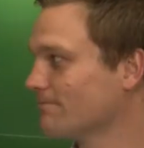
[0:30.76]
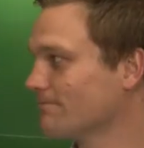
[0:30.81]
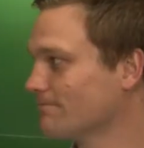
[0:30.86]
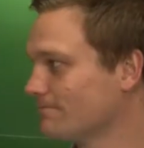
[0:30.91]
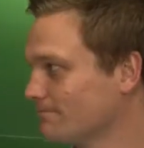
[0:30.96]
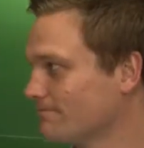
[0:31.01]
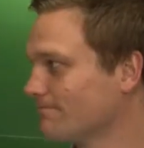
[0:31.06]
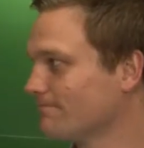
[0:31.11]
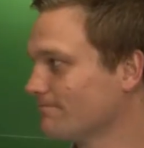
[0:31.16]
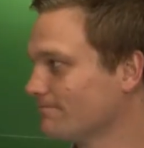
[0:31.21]

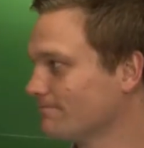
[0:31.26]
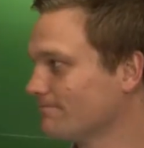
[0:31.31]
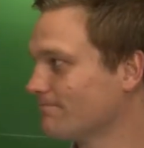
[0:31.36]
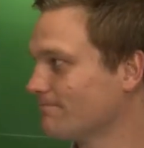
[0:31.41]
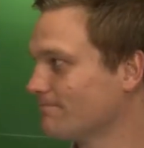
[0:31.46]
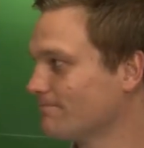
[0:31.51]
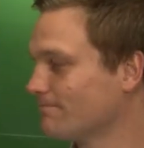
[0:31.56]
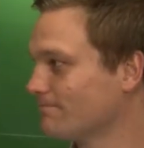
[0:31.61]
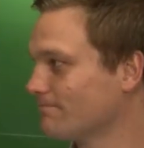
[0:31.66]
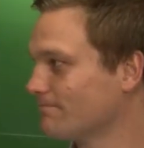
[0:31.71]

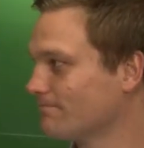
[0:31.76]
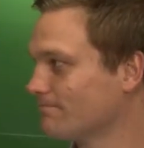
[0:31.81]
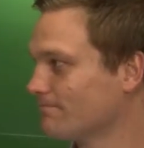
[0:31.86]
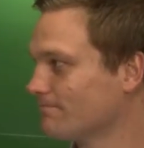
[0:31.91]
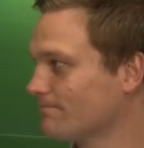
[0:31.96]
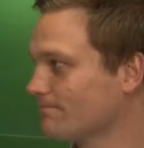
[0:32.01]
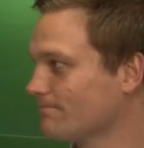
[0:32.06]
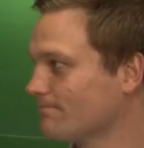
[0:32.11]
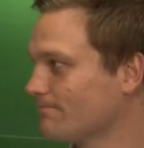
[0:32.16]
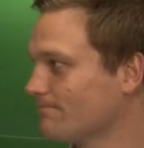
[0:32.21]

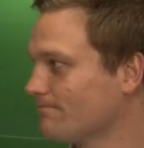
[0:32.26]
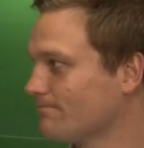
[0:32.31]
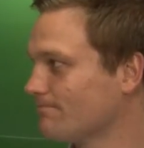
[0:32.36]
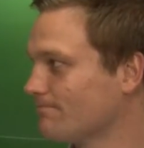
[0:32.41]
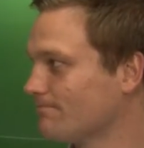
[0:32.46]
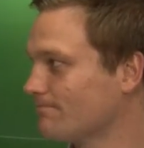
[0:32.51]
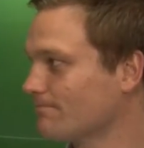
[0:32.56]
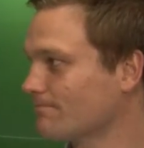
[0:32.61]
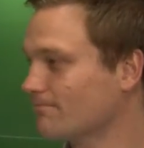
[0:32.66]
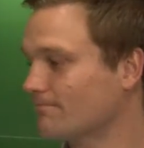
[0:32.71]

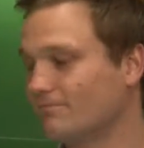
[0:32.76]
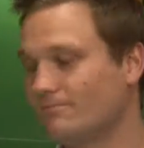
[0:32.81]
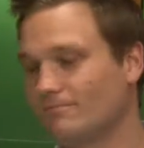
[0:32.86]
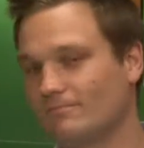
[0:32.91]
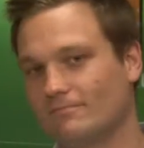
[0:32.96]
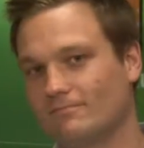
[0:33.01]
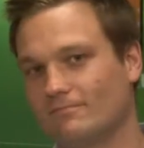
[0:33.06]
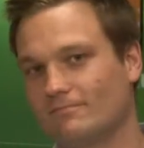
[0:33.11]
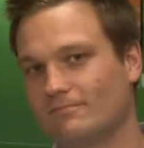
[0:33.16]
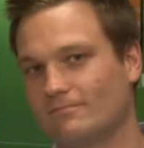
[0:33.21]

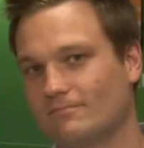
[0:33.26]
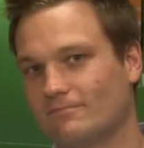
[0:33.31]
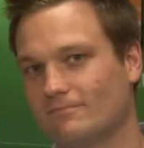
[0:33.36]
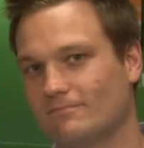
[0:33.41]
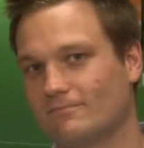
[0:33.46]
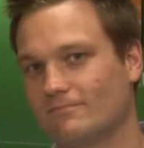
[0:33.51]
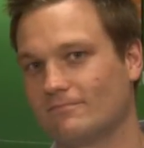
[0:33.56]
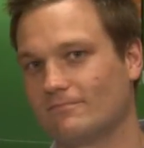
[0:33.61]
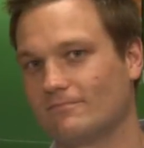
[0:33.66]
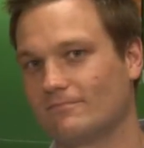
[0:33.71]

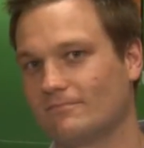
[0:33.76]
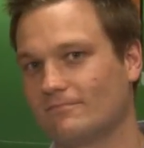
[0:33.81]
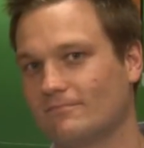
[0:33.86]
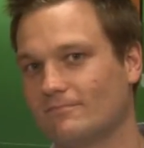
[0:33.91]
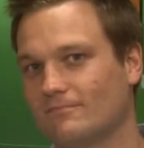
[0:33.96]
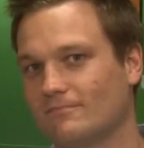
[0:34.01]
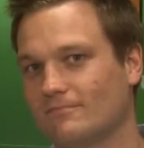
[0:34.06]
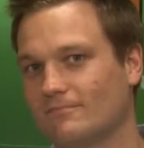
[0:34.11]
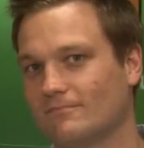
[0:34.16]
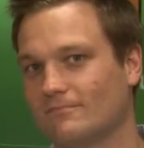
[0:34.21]

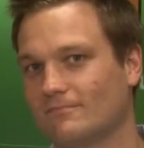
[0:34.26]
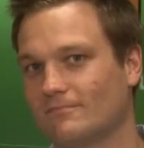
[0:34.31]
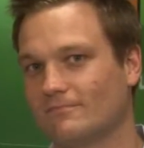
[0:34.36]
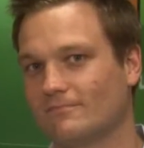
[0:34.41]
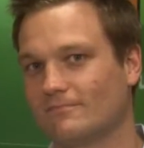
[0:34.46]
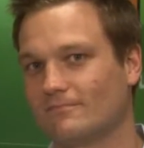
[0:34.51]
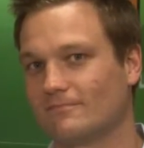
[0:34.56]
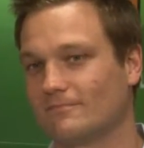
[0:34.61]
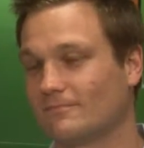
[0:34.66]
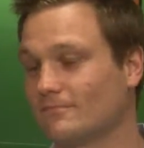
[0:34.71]

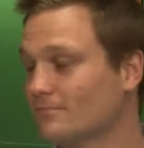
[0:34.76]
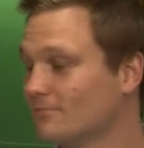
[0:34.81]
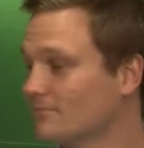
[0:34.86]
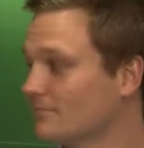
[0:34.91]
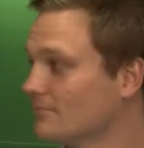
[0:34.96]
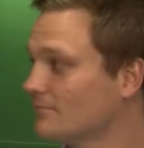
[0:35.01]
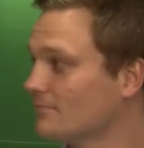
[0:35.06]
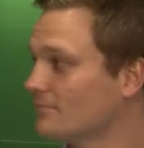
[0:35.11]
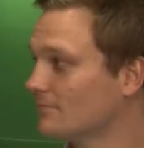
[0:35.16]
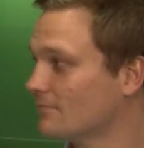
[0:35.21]

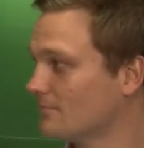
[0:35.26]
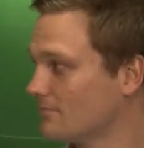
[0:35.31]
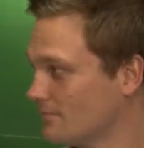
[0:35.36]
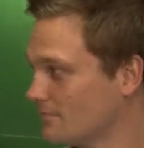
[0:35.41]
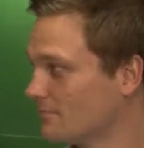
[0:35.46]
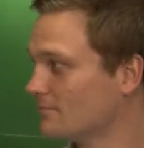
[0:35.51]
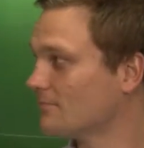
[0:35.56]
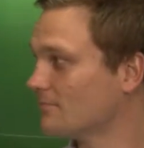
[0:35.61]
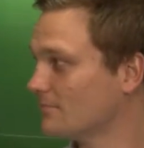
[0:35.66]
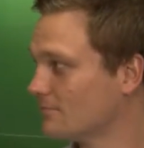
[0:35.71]

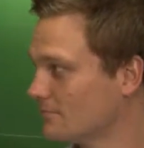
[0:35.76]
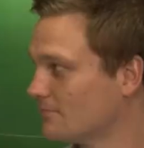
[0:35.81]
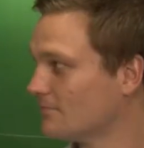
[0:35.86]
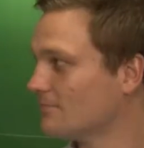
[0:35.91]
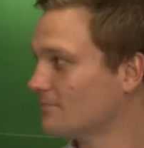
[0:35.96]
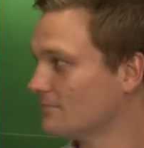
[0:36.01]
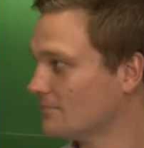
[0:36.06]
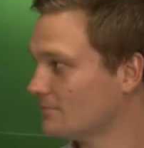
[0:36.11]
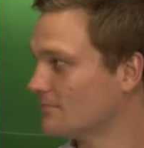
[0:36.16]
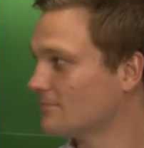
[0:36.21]

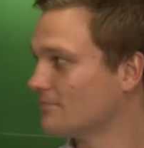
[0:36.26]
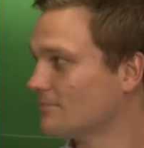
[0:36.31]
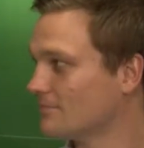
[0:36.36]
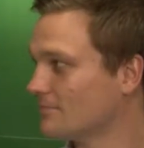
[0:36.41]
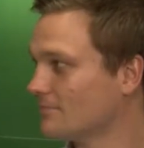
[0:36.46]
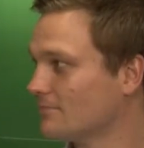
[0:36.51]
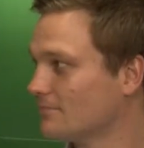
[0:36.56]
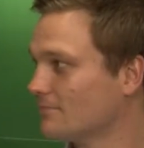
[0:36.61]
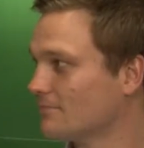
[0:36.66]
[no speech]